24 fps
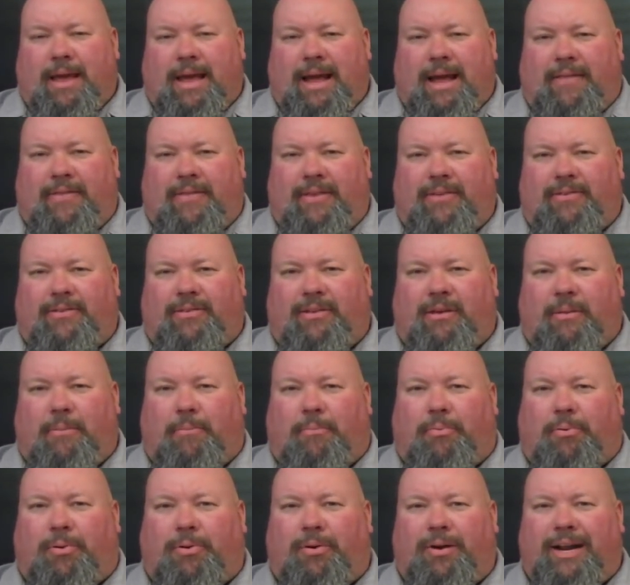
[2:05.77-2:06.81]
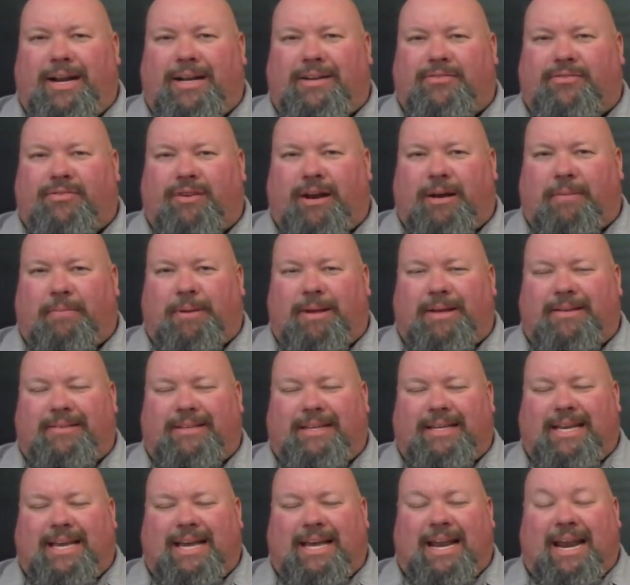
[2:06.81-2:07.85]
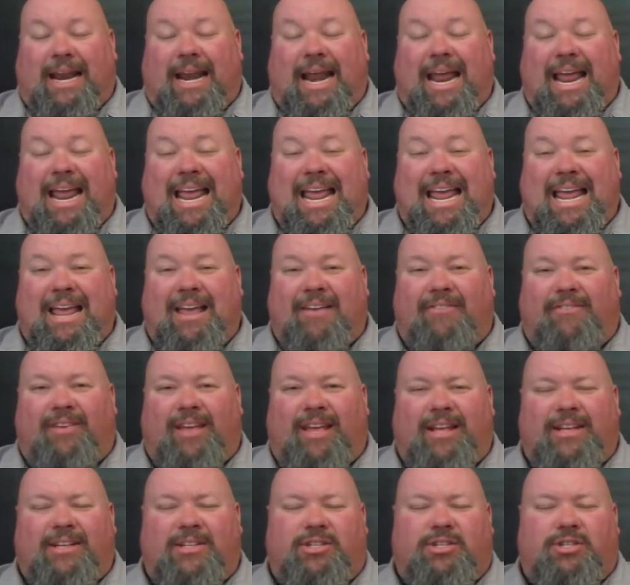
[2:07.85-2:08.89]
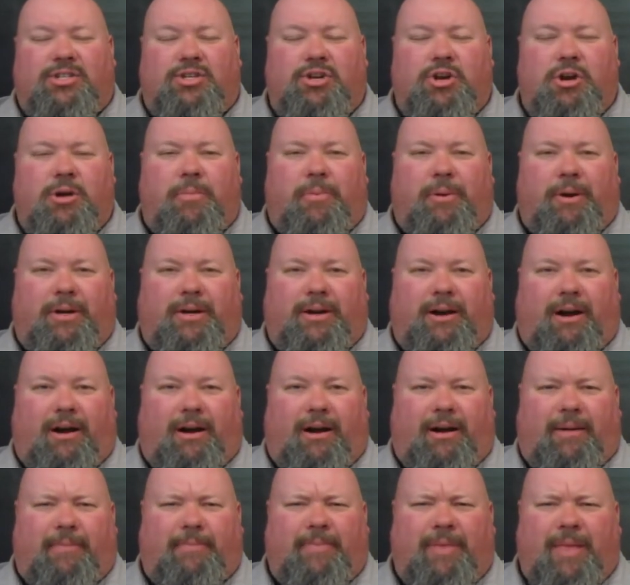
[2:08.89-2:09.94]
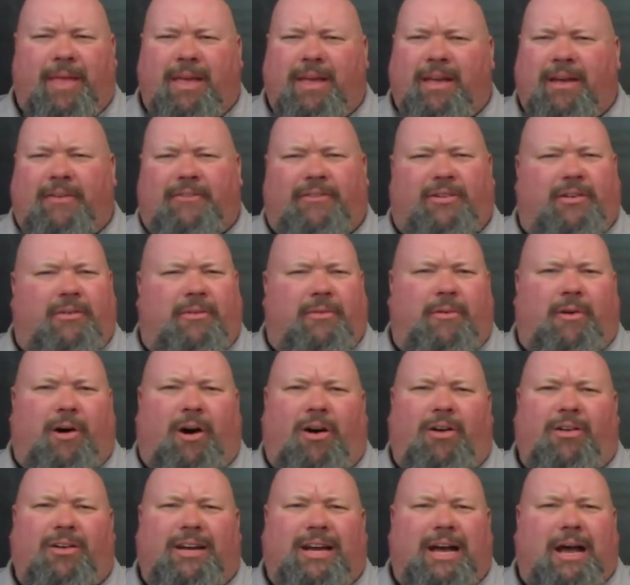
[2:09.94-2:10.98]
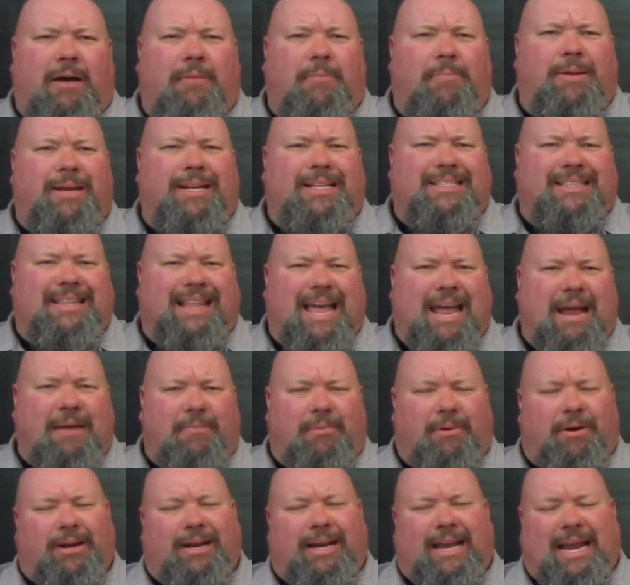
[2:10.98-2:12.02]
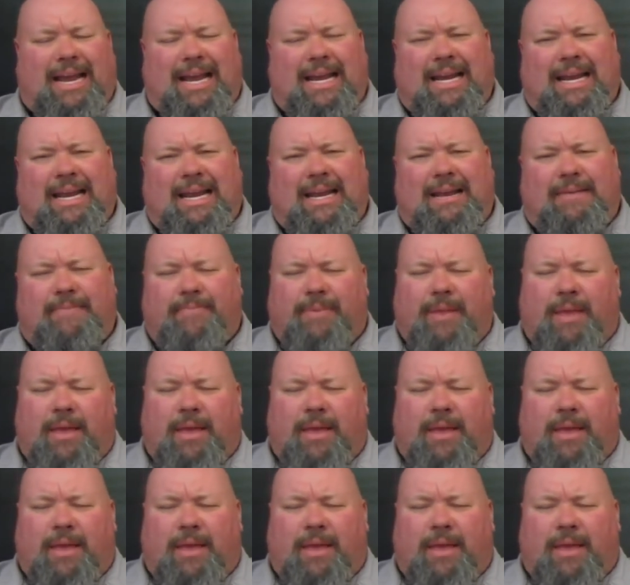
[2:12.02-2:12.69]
And this is a pretty trick piece of kit, an EV supercar from all companies, Lamborghini.